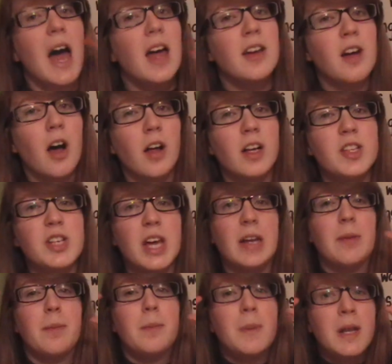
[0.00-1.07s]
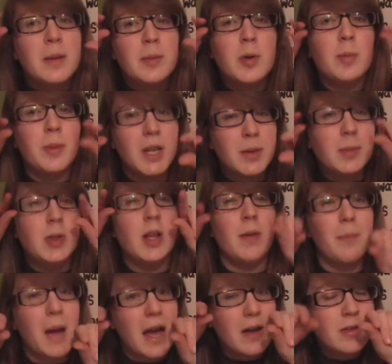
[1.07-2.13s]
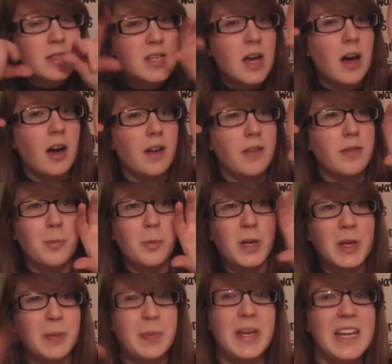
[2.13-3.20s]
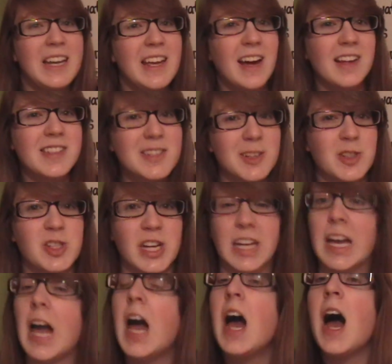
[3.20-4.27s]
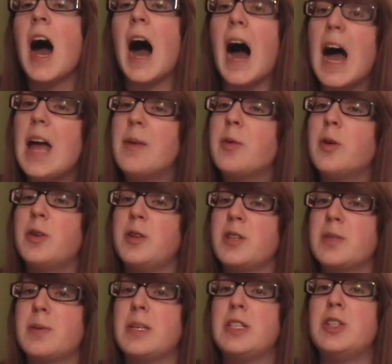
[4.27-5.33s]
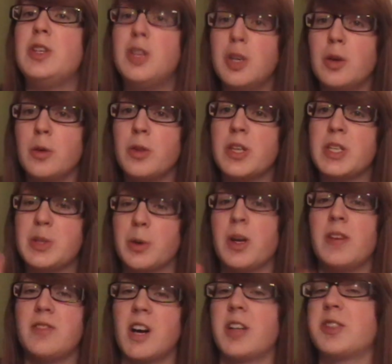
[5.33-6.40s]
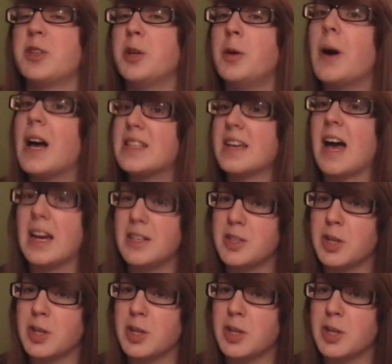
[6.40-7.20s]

that knowledge and minimal amounts of Wikipedia searching, I am going to explain to you the story of Doctor Who as I